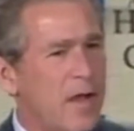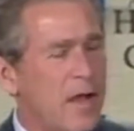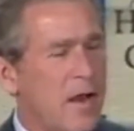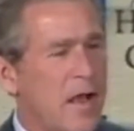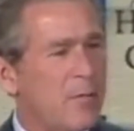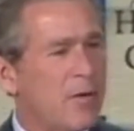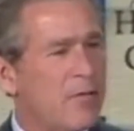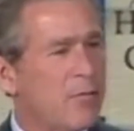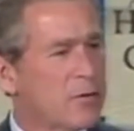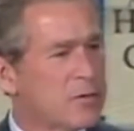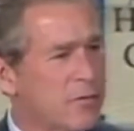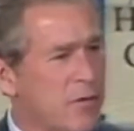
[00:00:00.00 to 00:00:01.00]
And I believe
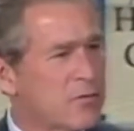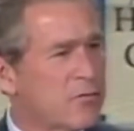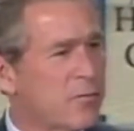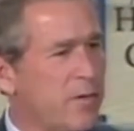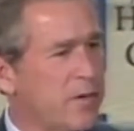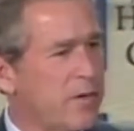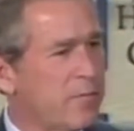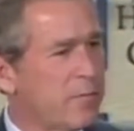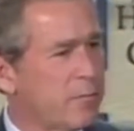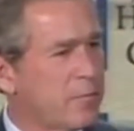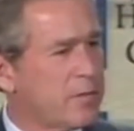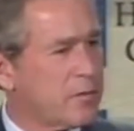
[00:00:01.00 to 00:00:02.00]
those of us who have been given
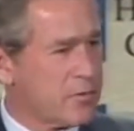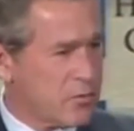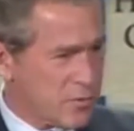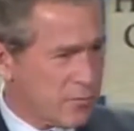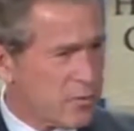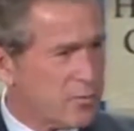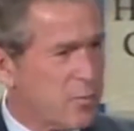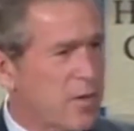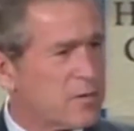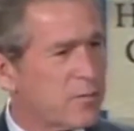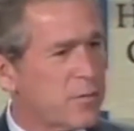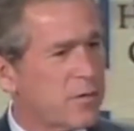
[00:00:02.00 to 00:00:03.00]
positions of
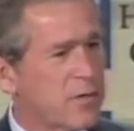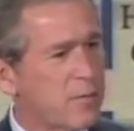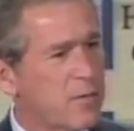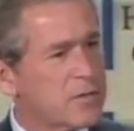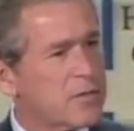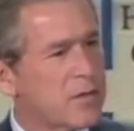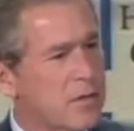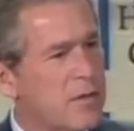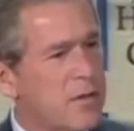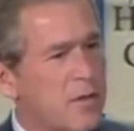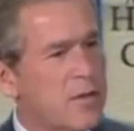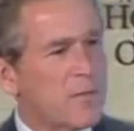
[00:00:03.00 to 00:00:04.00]
responsibility must
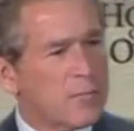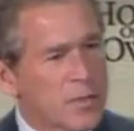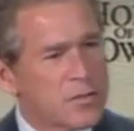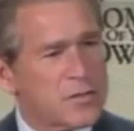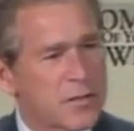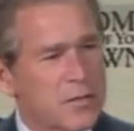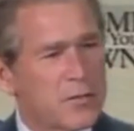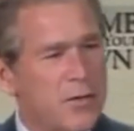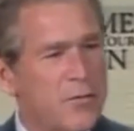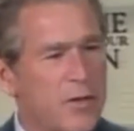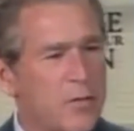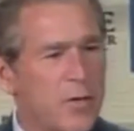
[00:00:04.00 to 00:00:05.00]
do
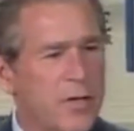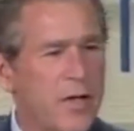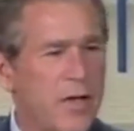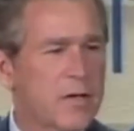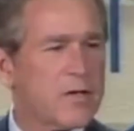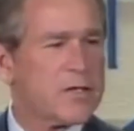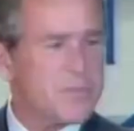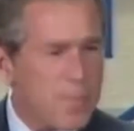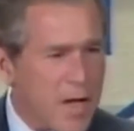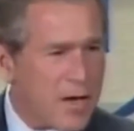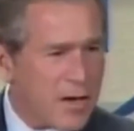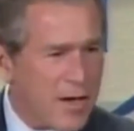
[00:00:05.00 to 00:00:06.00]
everything we can to
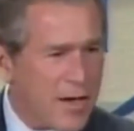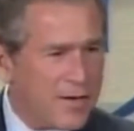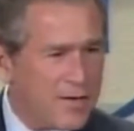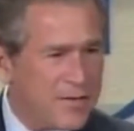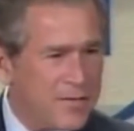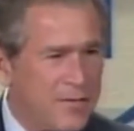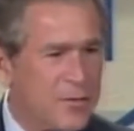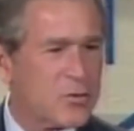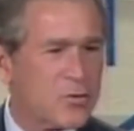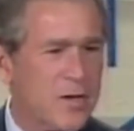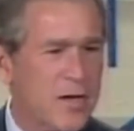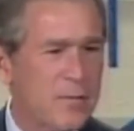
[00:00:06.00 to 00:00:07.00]
spotlight the
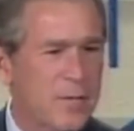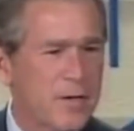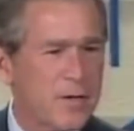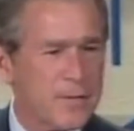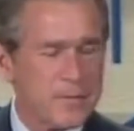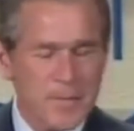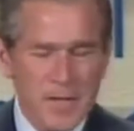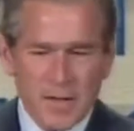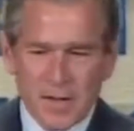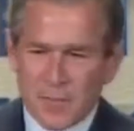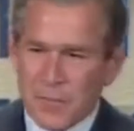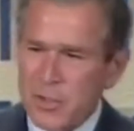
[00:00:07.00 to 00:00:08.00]
dream and to
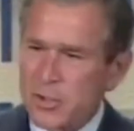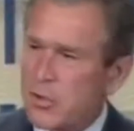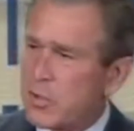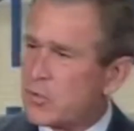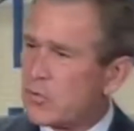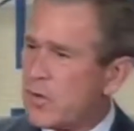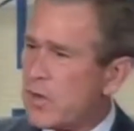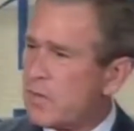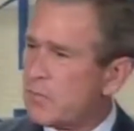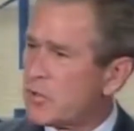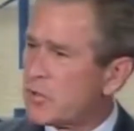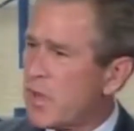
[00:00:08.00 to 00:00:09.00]
make sure the
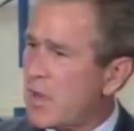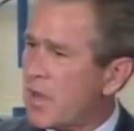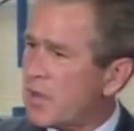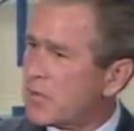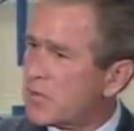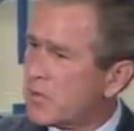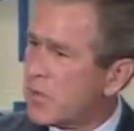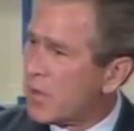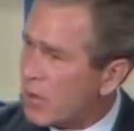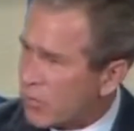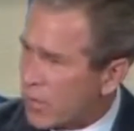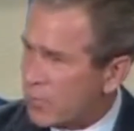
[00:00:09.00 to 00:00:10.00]
dream shines in
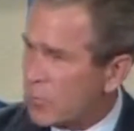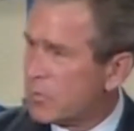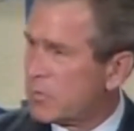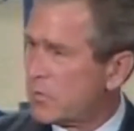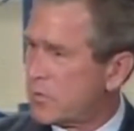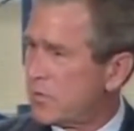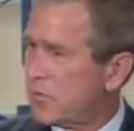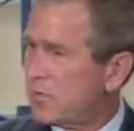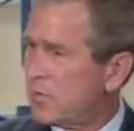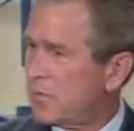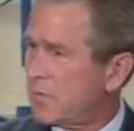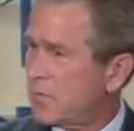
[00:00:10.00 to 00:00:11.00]
all neighborhoods,
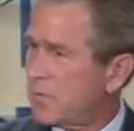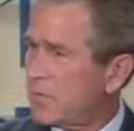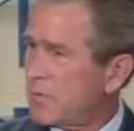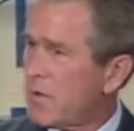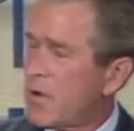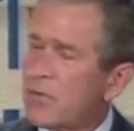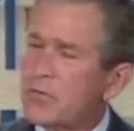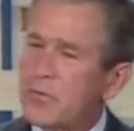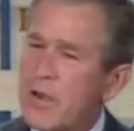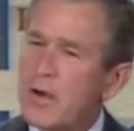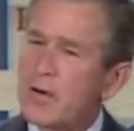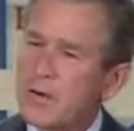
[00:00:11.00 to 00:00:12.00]
all
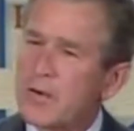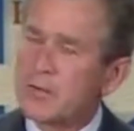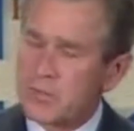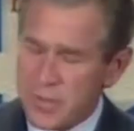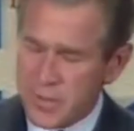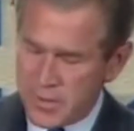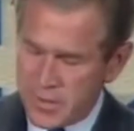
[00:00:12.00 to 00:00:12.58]
throughout our country.